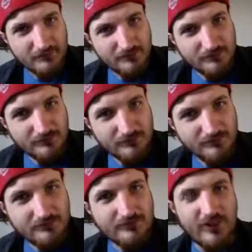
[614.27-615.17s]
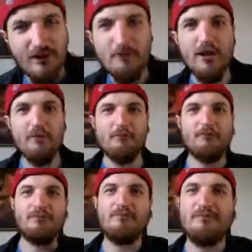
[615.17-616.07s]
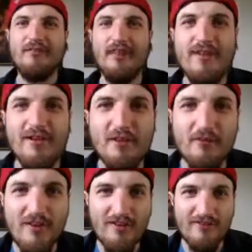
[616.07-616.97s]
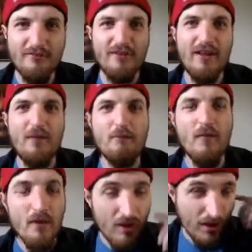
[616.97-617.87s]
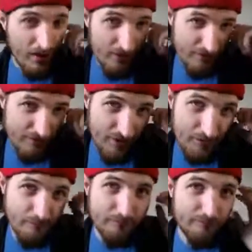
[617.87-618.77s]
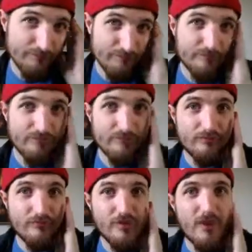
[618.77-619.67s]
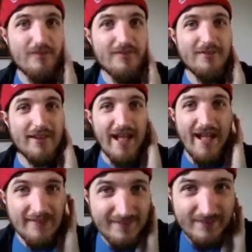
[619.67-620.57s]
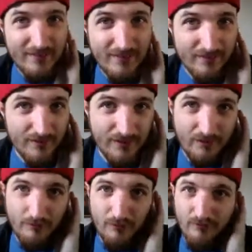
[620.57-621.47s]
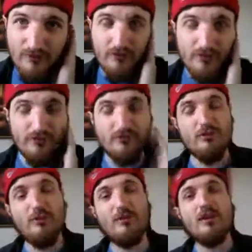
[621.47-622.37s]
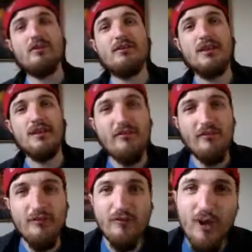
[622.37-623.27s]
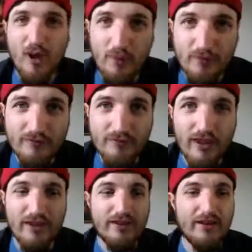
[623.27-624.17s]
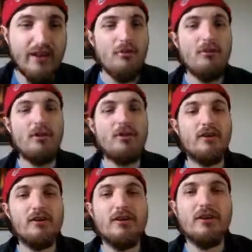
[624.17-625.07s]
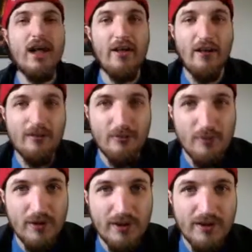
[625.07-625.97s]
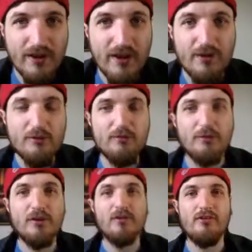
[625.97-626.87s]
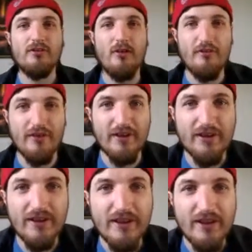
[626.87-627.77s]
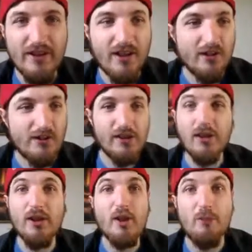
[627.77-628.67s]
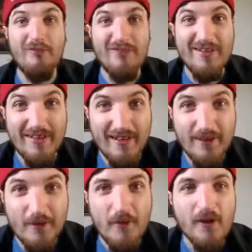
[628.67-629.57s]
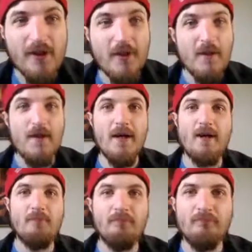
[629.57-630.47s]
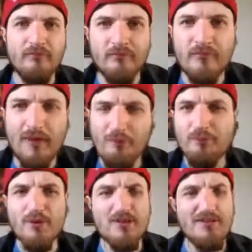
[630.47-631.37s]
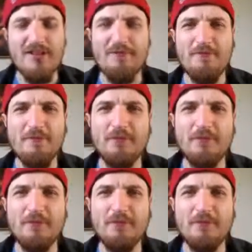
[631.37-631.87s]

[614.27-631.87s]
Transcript: So there we go. There's a little teaser for that. So I'm going to see, Andy's got his idea of what he's going to do, so I'm going to leave the floor open for Andy. I'm not going to carry on speaking now, because quite frankly I need a cup of tea. I'm British after all.